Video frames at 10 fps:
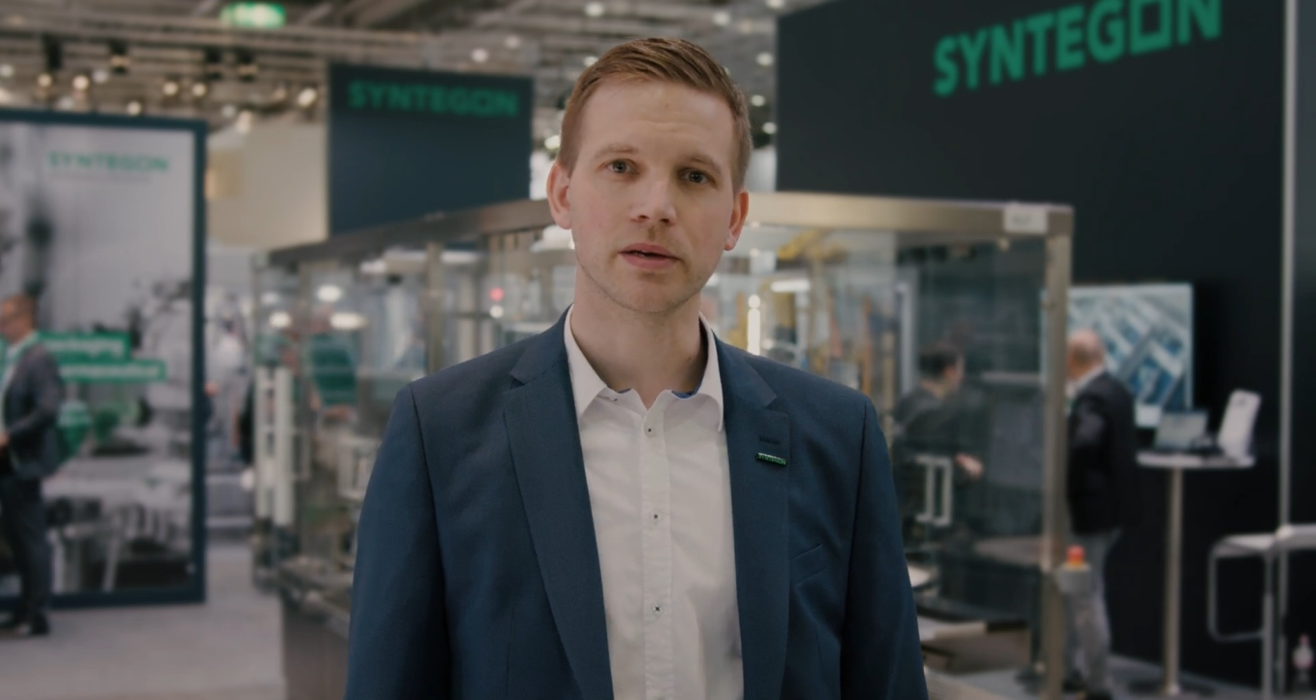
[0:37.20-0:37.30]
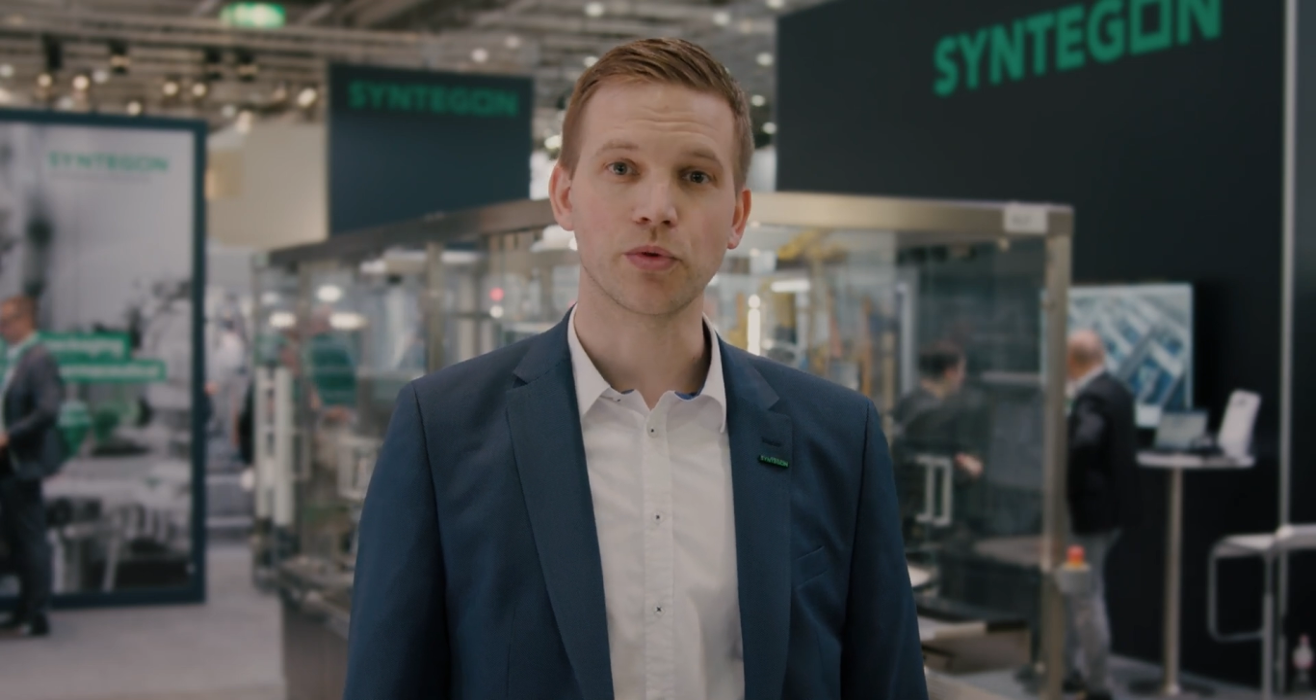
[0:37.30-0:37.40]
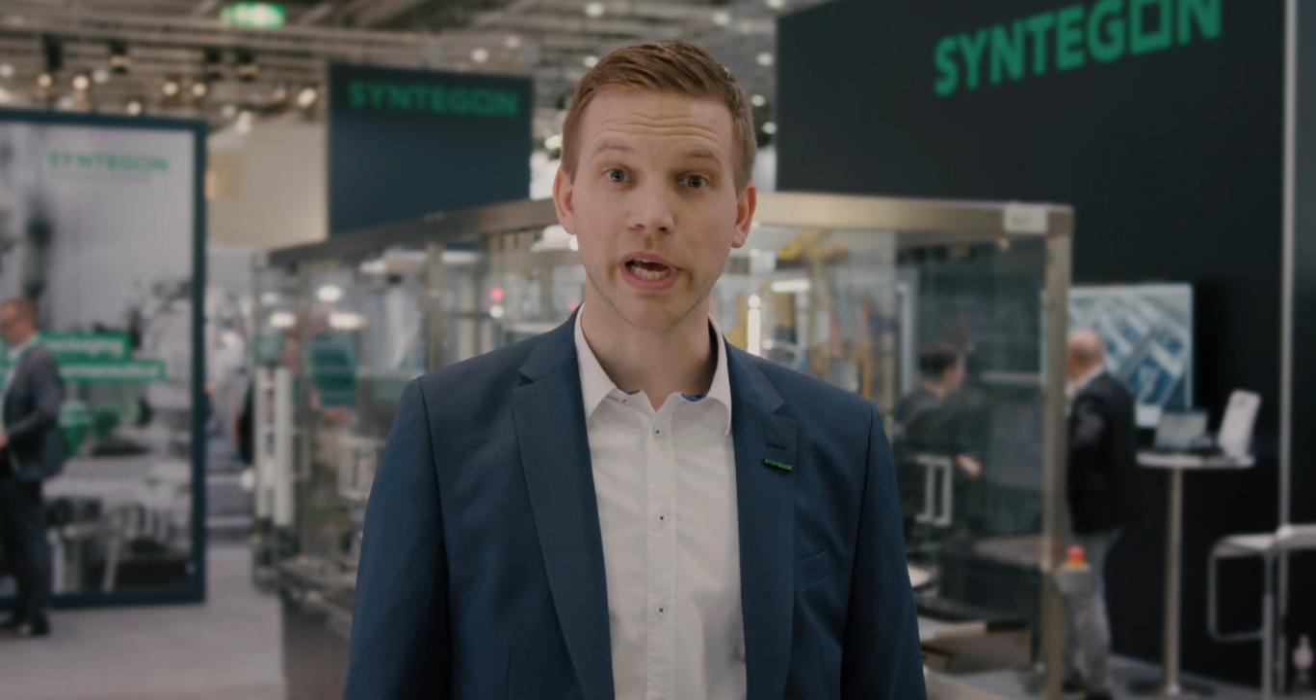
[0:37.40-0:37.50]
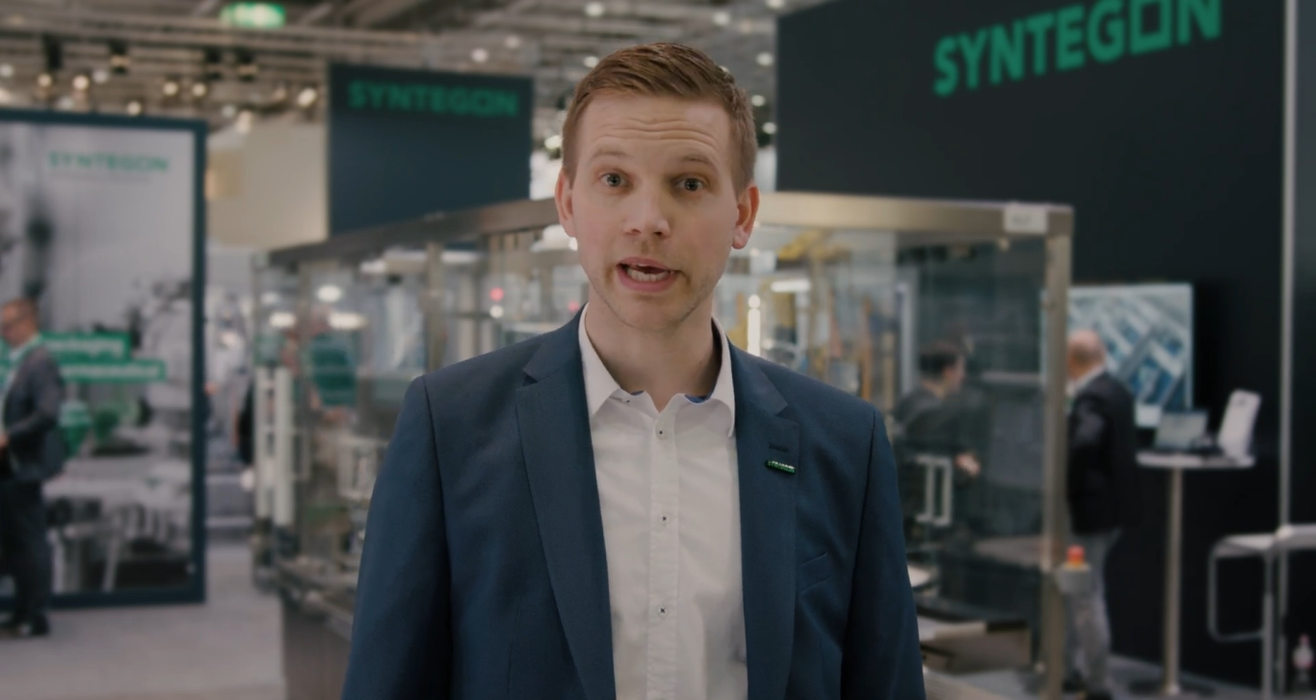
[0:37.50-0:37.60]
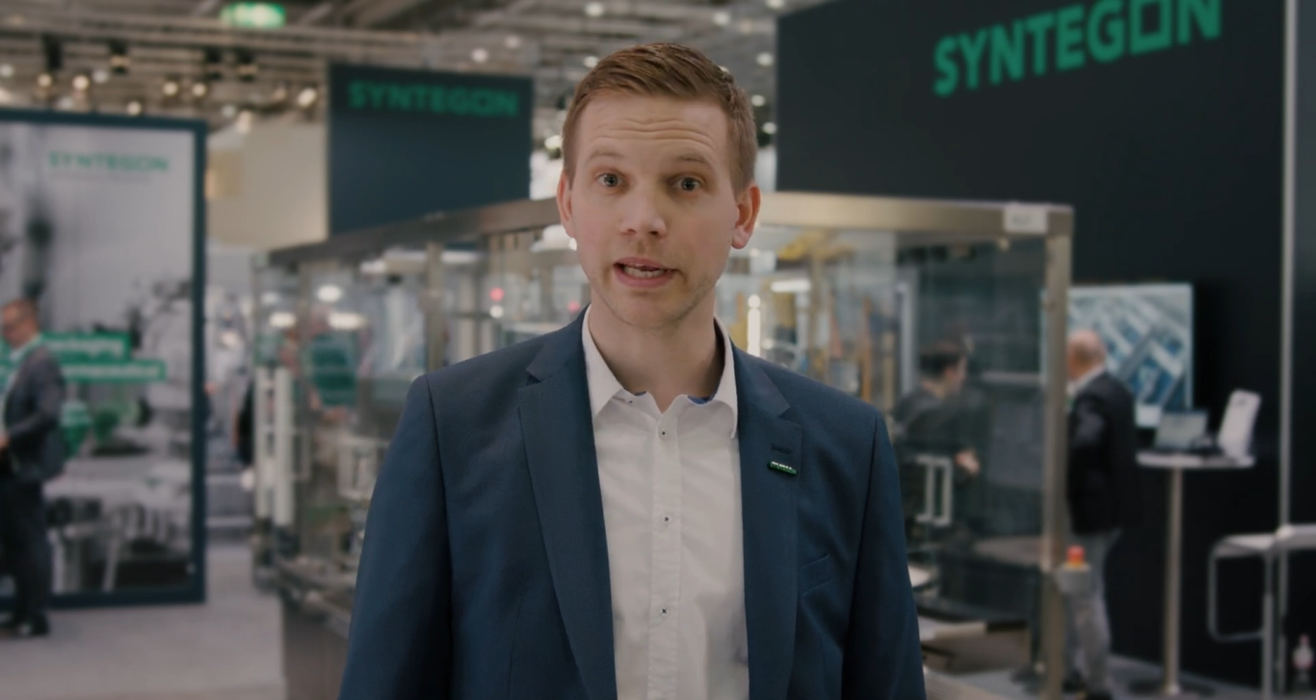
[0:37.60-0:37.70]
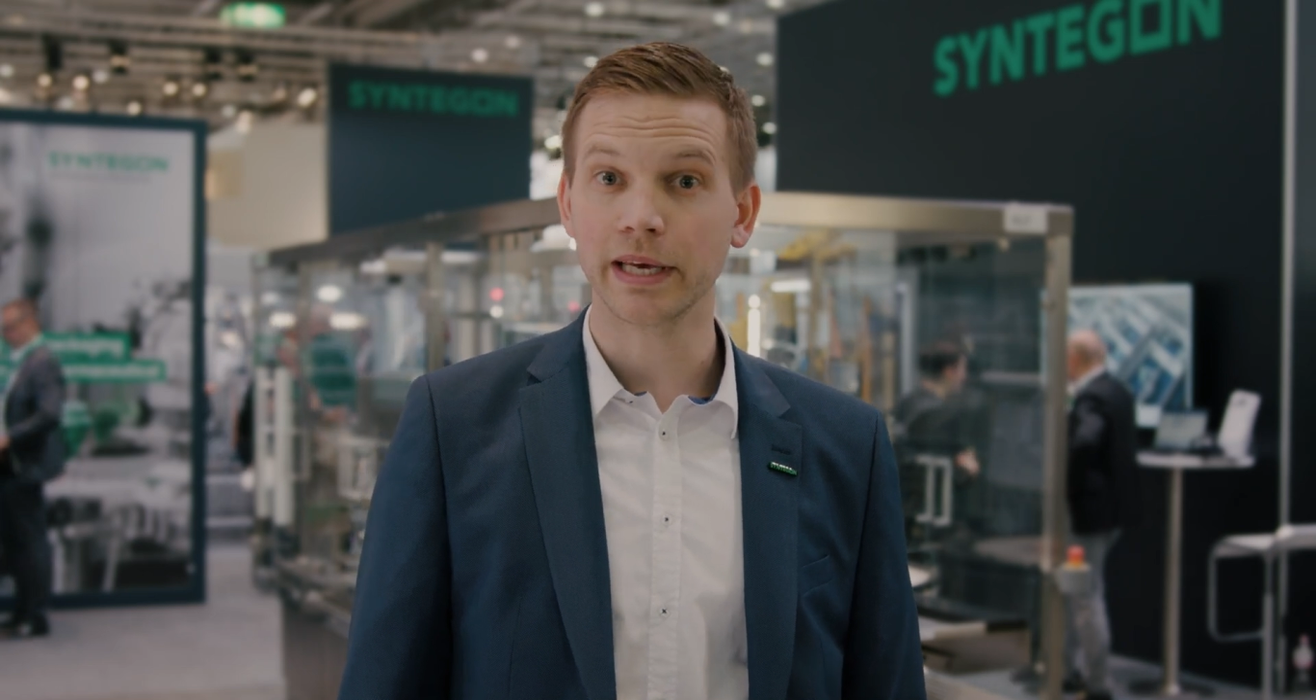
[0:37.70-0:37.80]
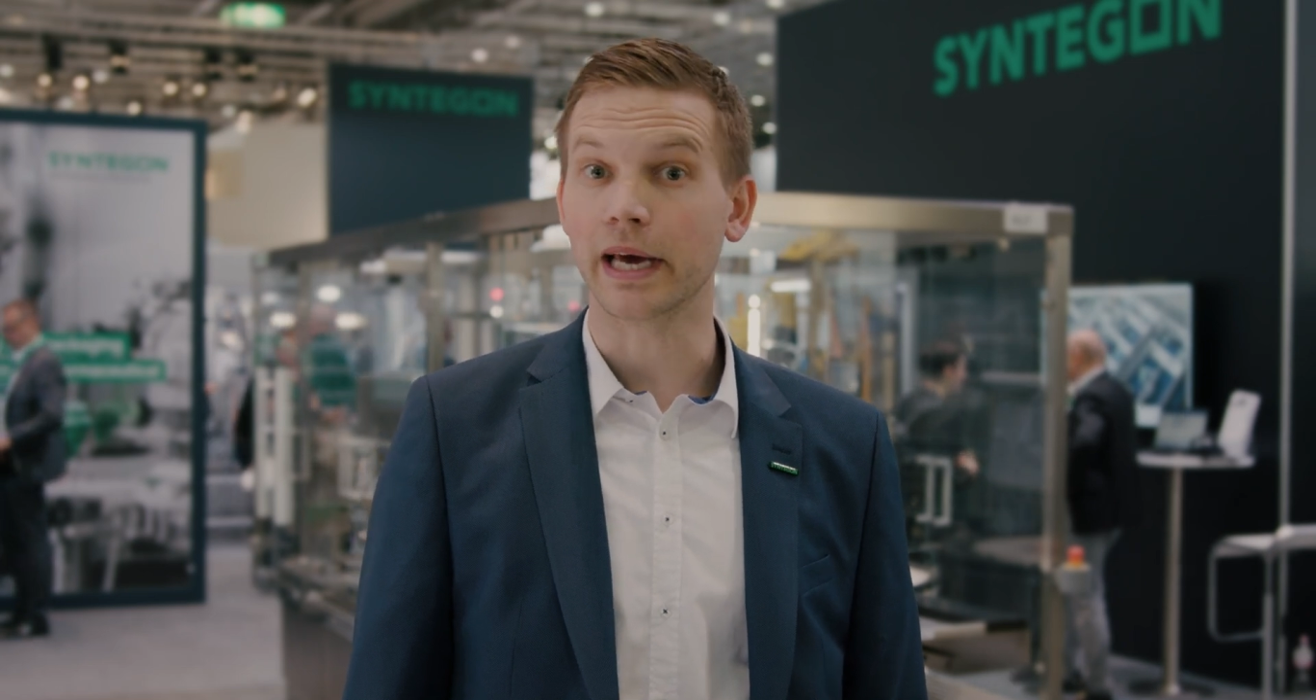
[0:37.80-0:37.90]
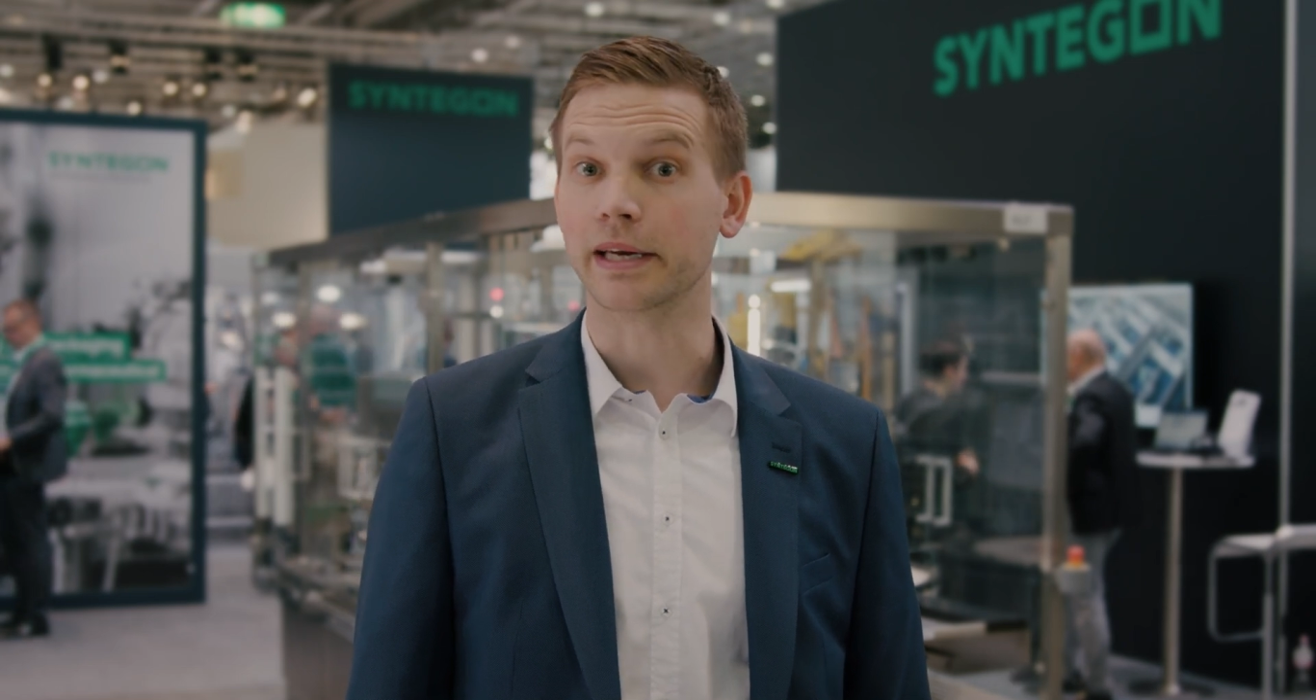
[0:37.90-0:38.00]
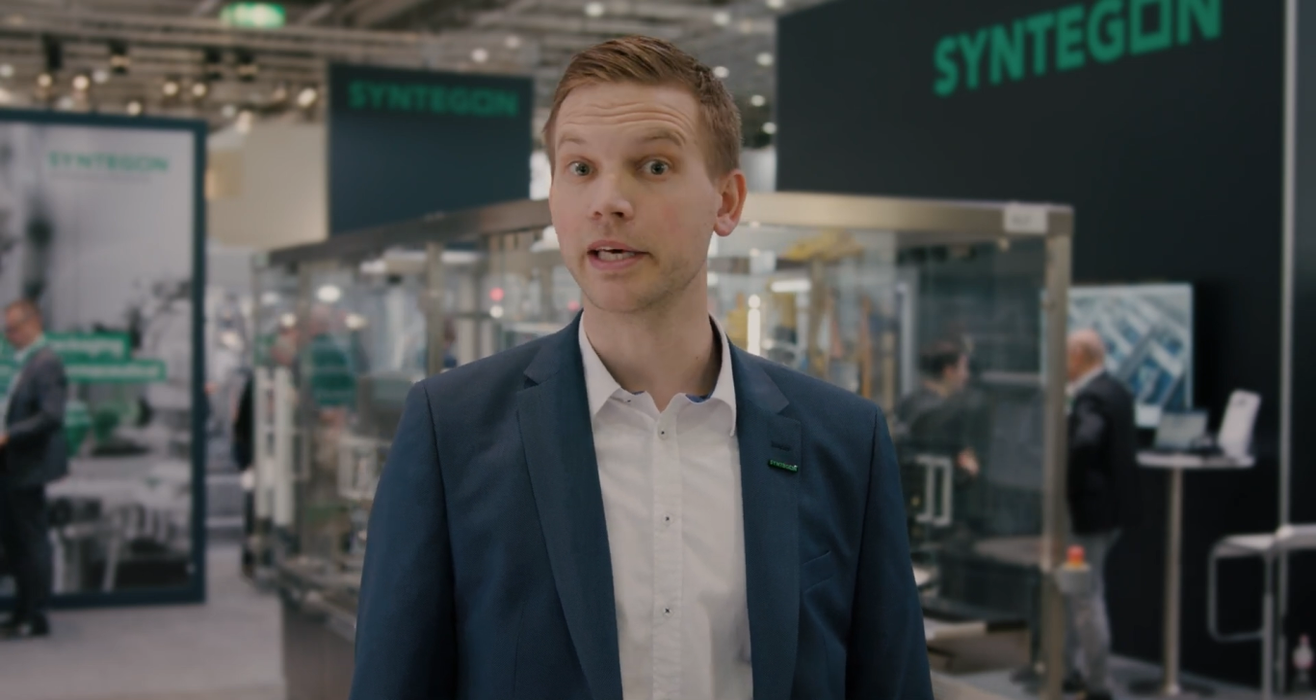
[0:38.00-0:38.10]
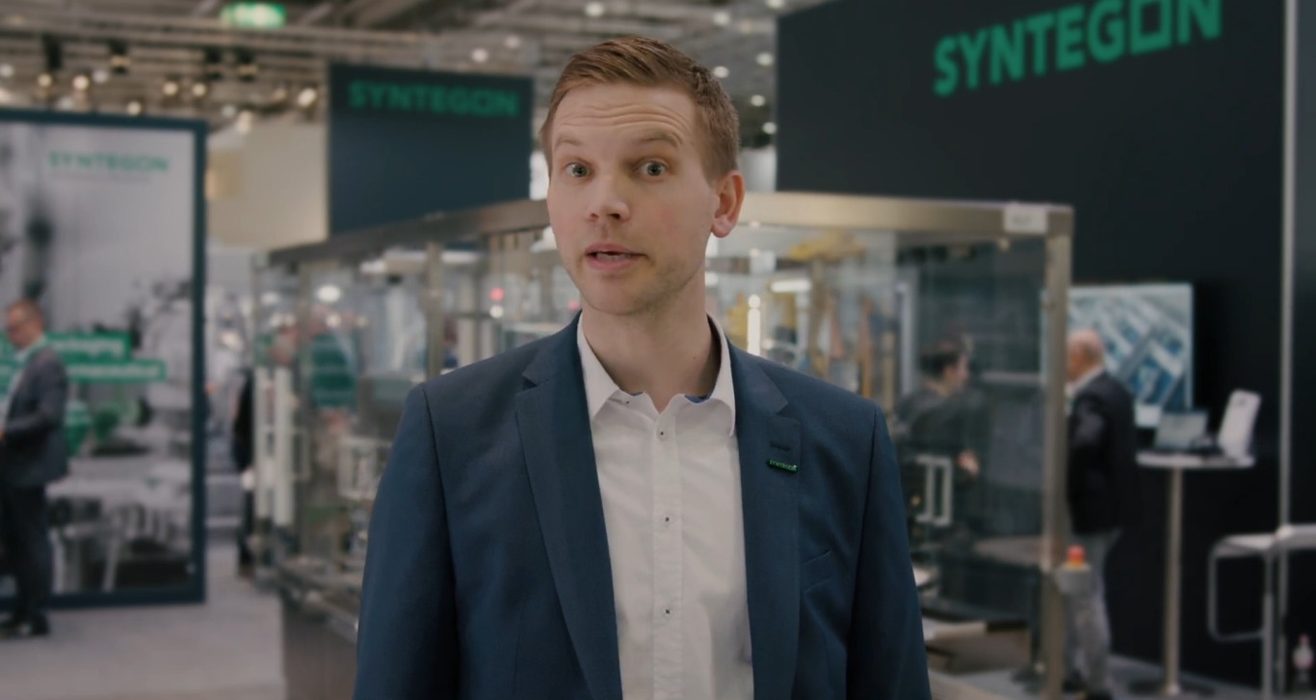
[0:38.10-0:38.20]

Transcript: creating and